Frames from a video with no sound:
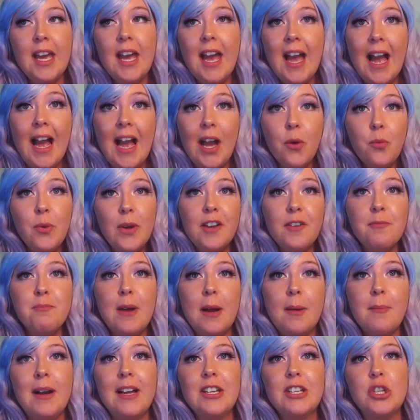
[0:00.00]
I wave my
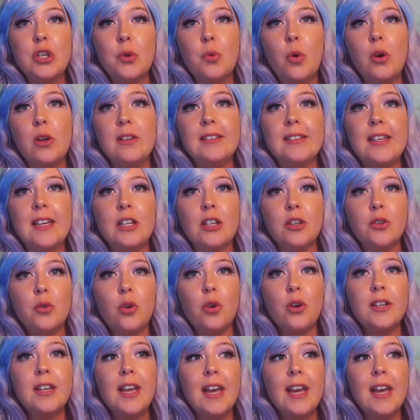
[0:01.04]
magic wand earlier on